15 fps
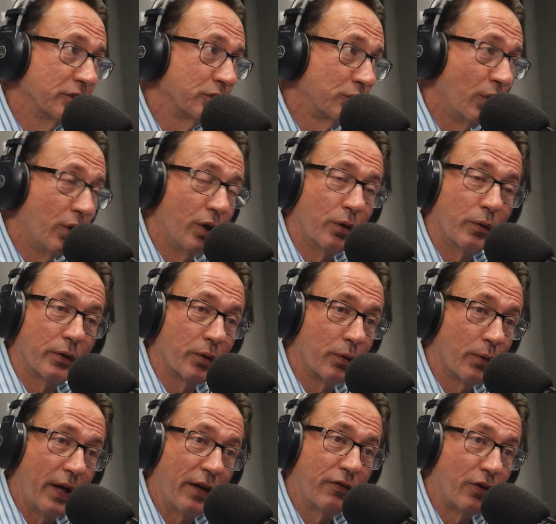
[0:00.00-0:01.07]
and strong with a
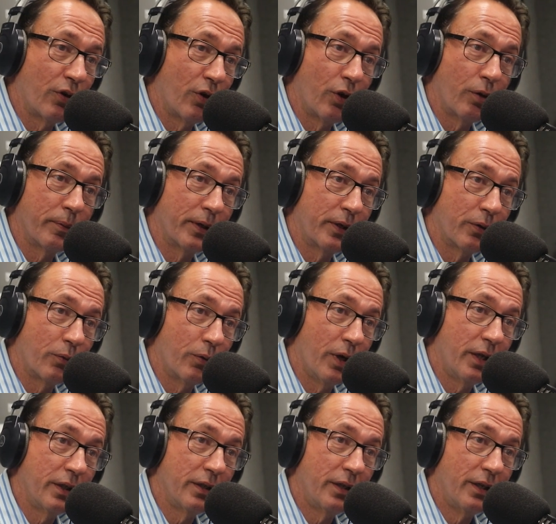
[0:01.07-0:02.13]
rifle arm and can
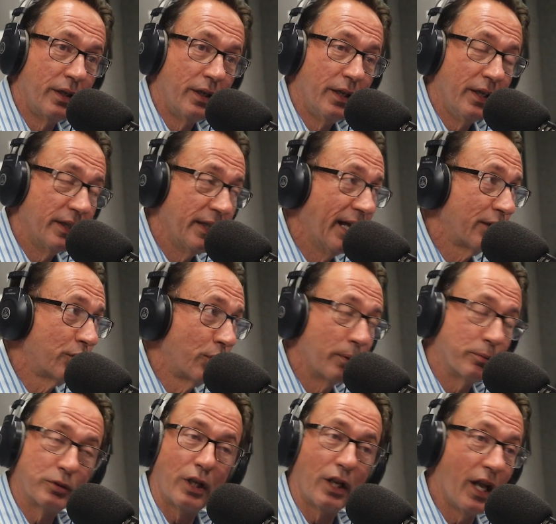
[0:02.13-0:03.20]
run, that
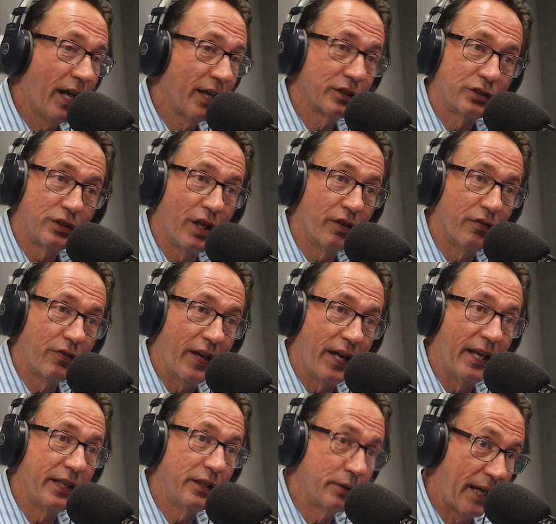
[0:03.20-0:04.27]
trumps a lot of stuff.
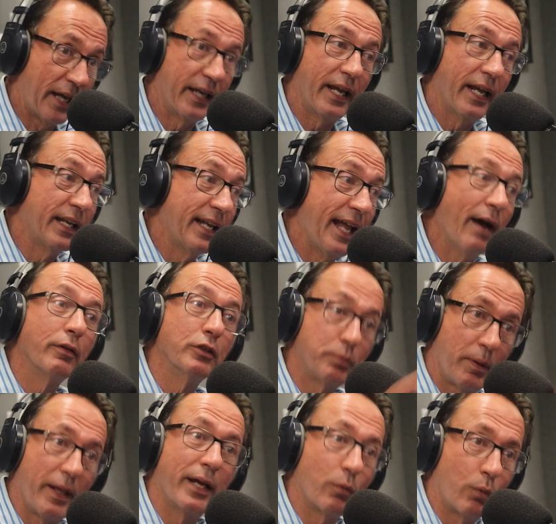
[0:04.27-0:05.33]
And now he's
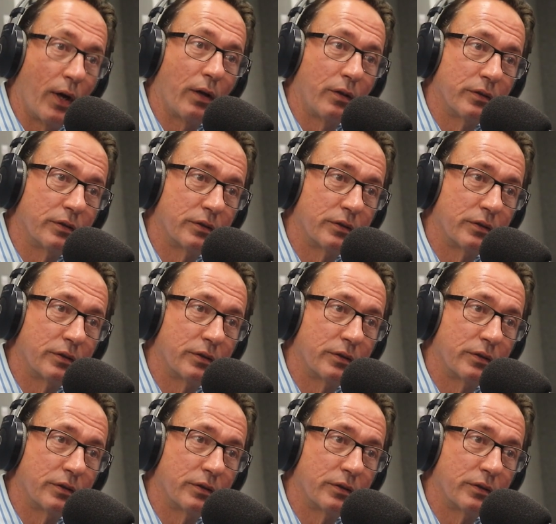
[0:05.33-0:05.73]
playing well.